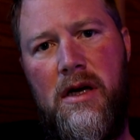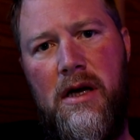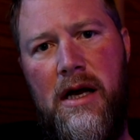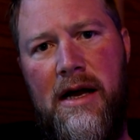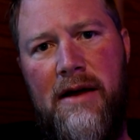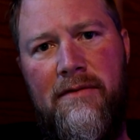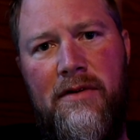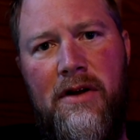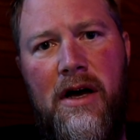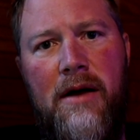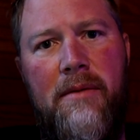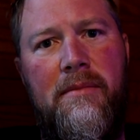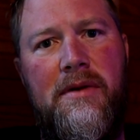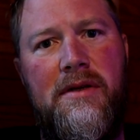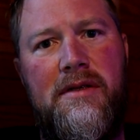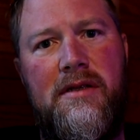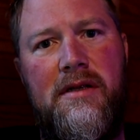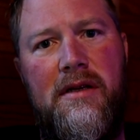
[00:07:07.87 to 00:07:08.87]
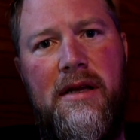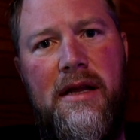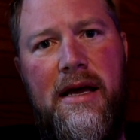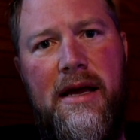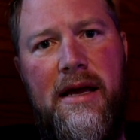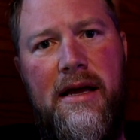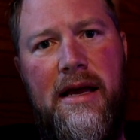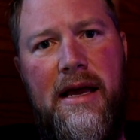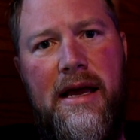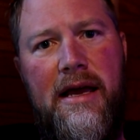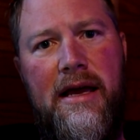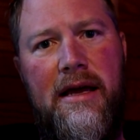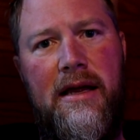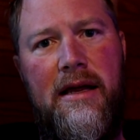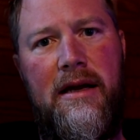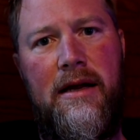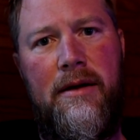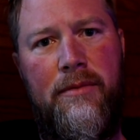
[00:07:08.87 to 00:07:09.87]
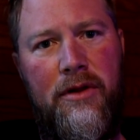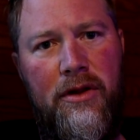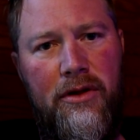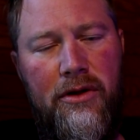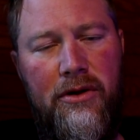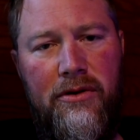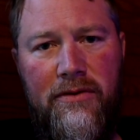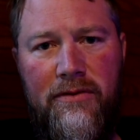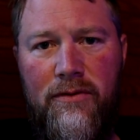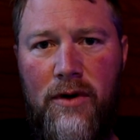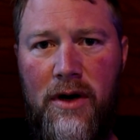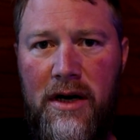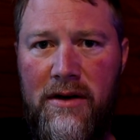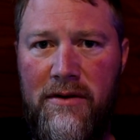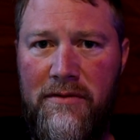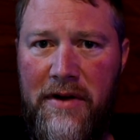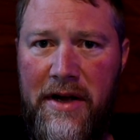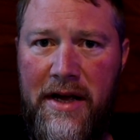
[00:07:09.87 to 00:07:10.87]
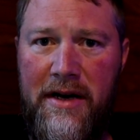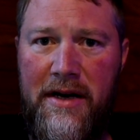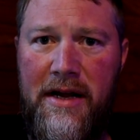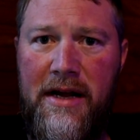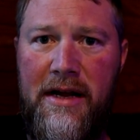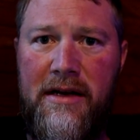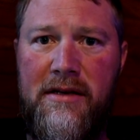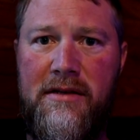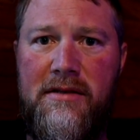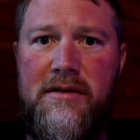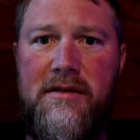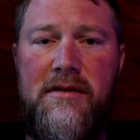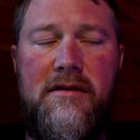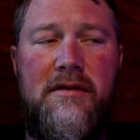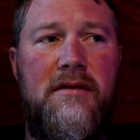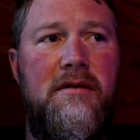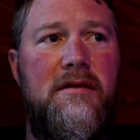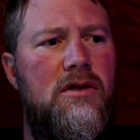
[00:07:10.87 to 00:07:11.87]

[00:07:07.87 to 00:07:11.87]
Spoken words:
I have not missed a day, and I'm a little afraid of headaches.